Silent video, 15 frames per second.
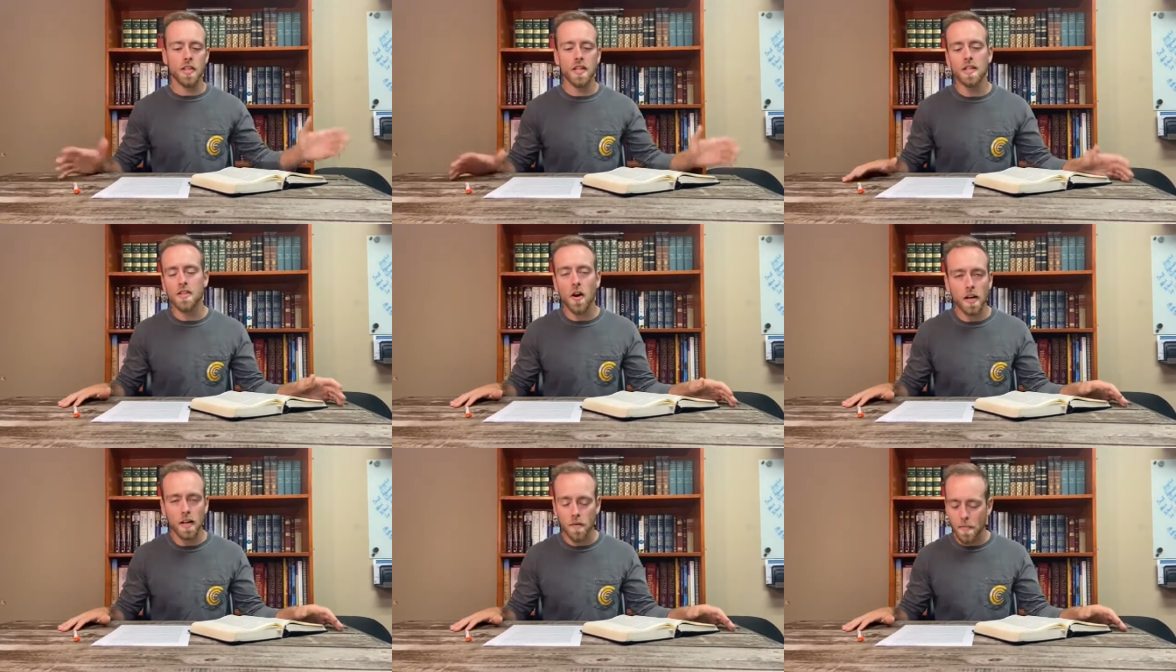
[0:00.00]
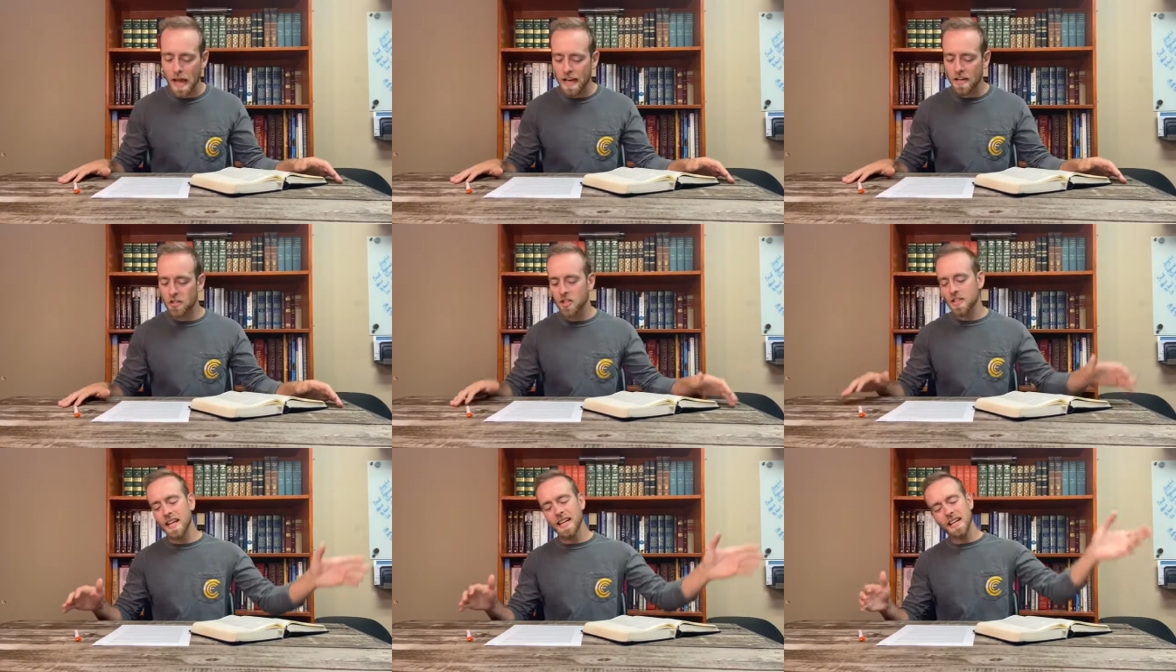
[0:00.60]
is our command and
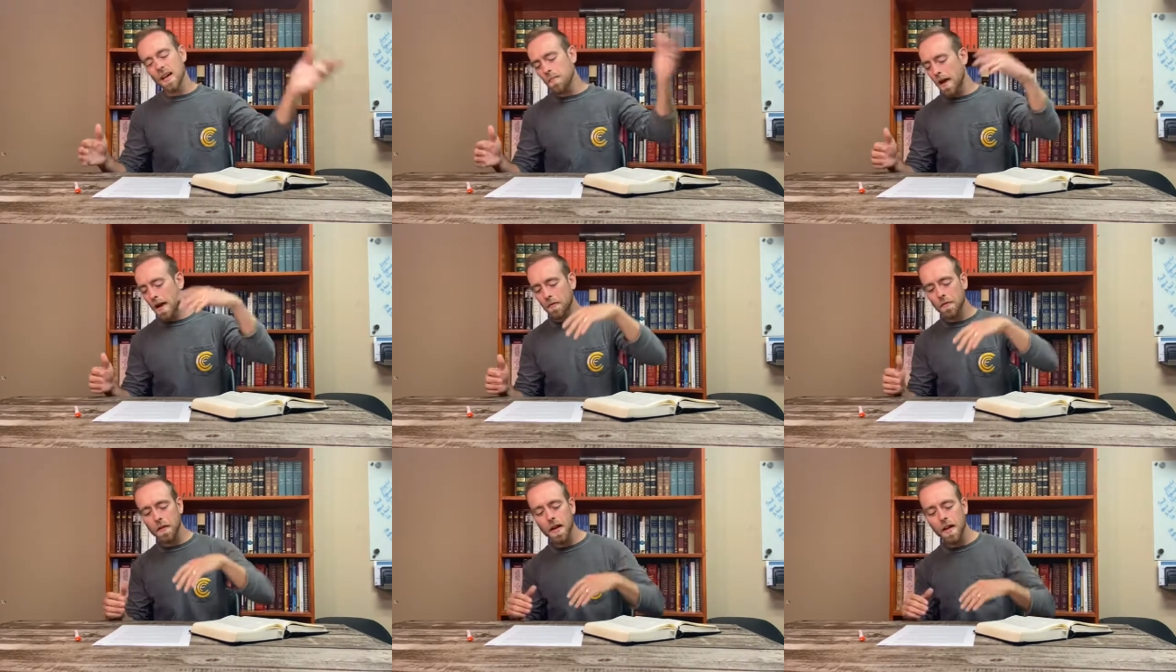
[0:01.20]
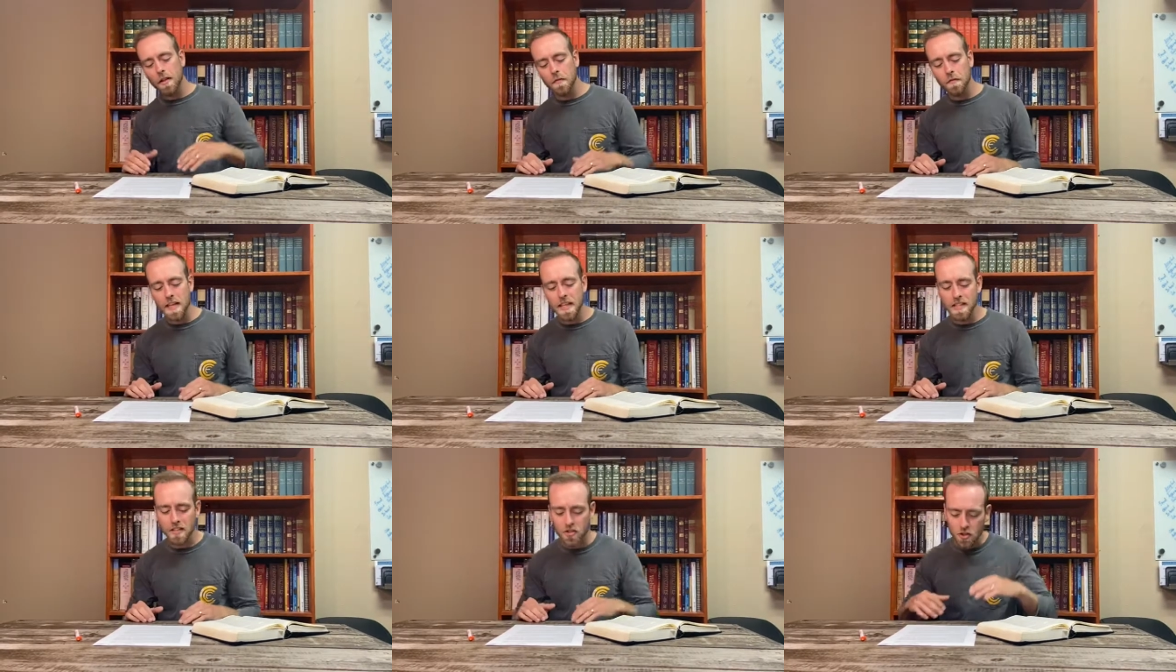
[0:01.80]
she's like come back for another
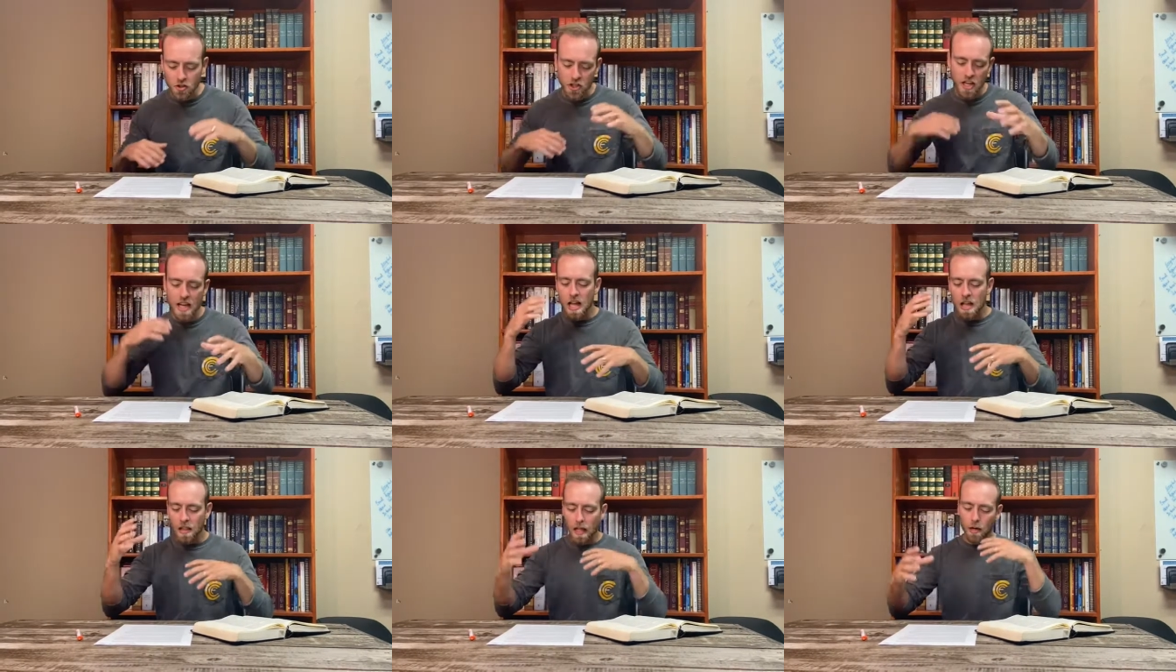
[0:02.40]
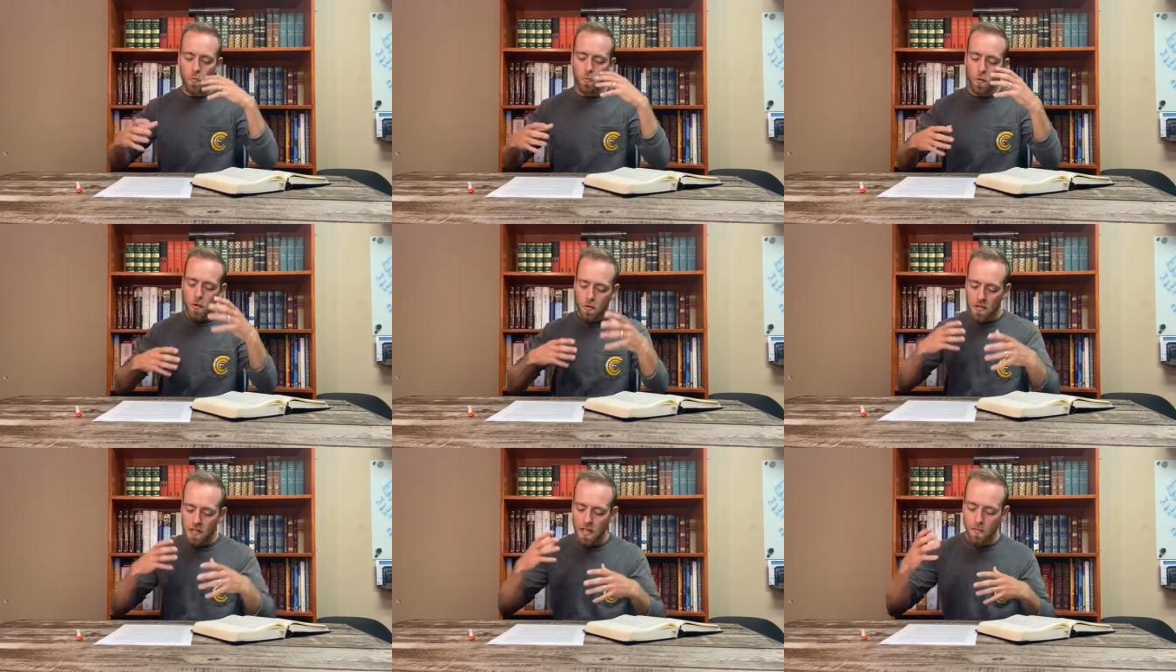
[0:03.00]
feast and so she like
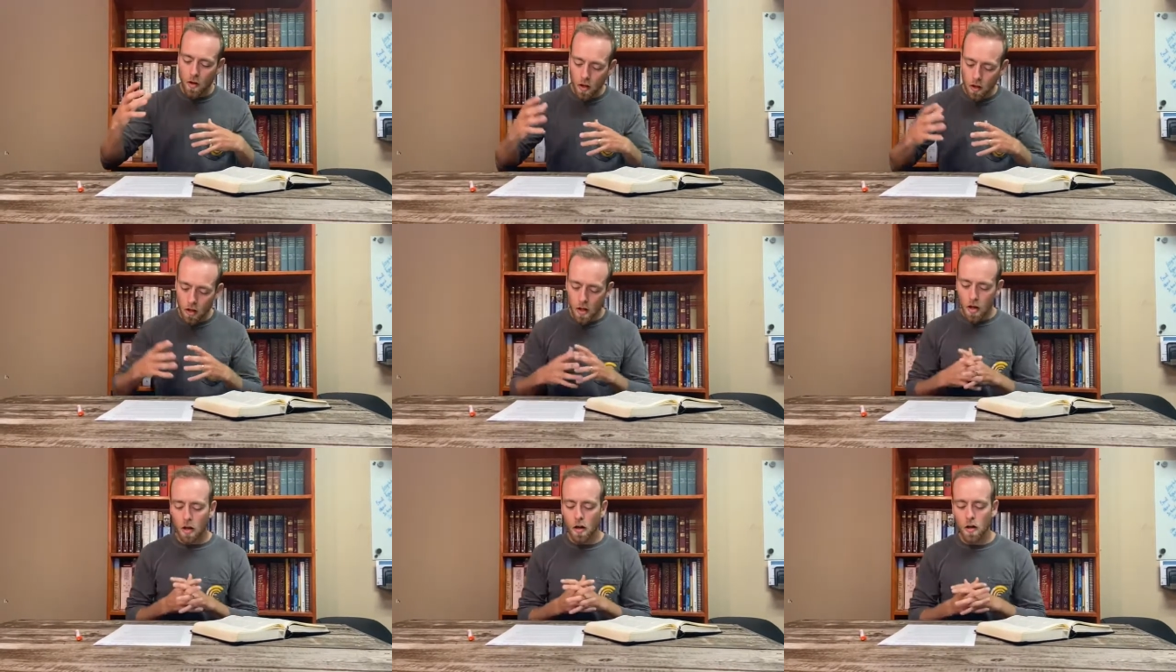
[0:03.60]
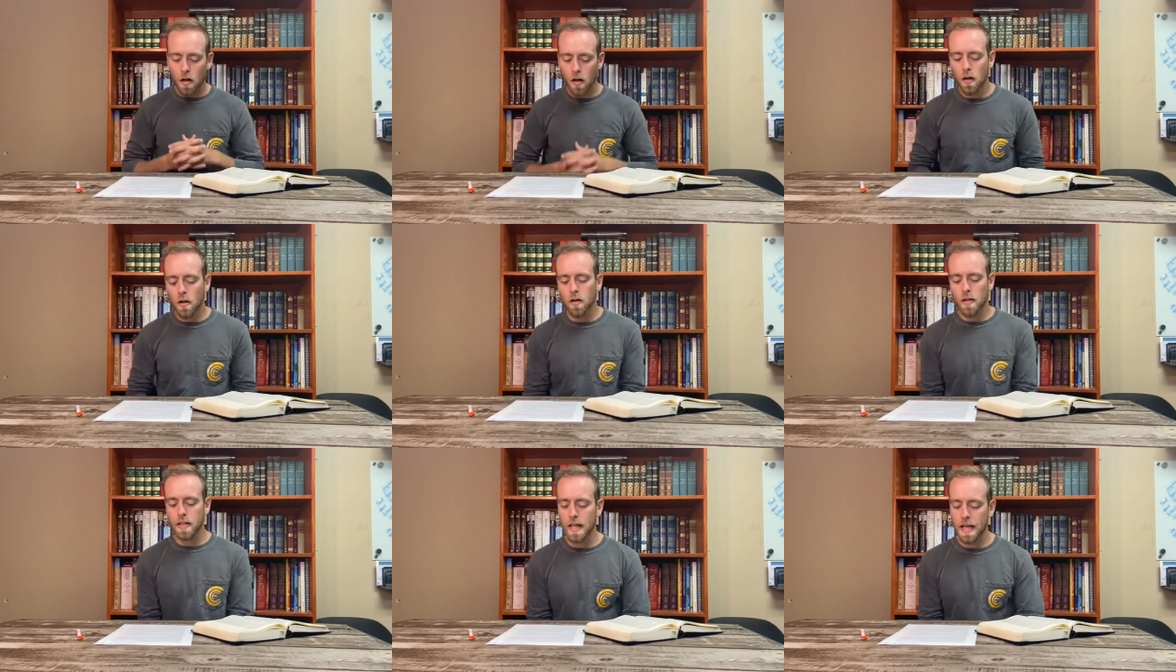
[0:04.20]
woos them all all
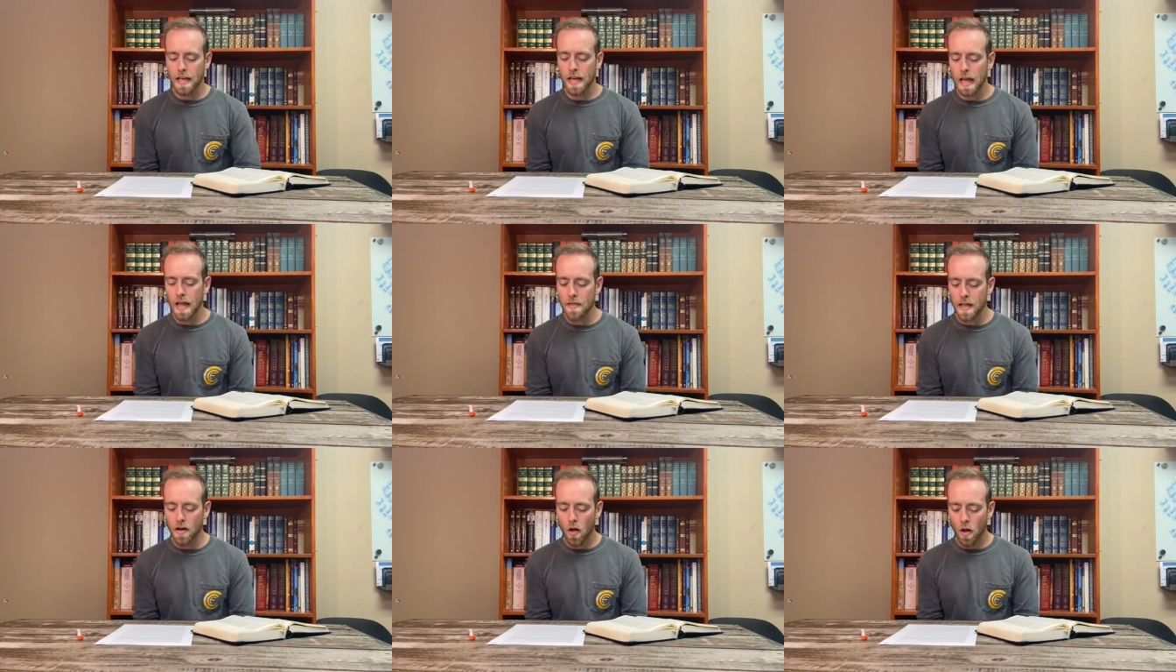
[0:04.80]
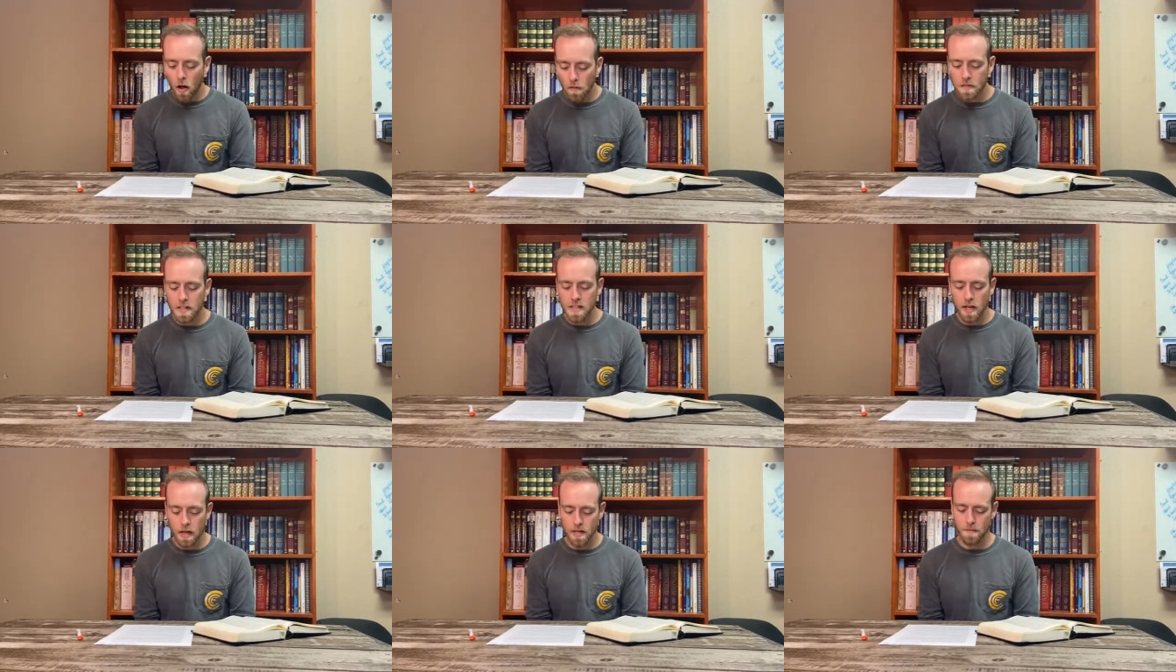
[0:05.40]
all and and, and then all of a
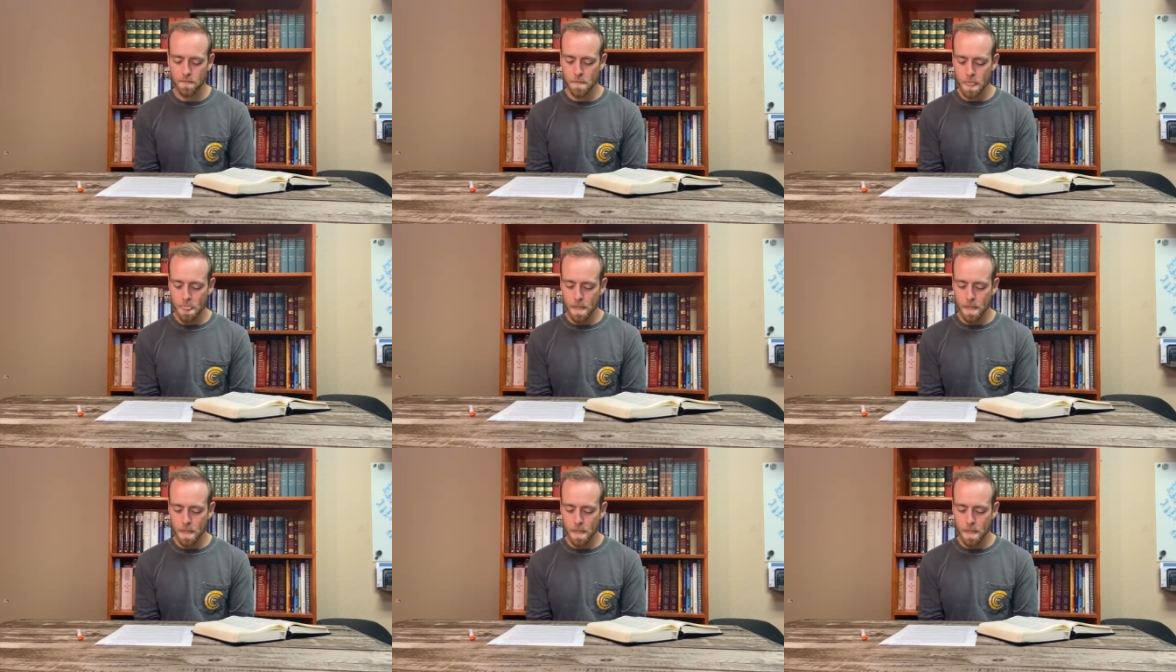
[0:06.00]
sudden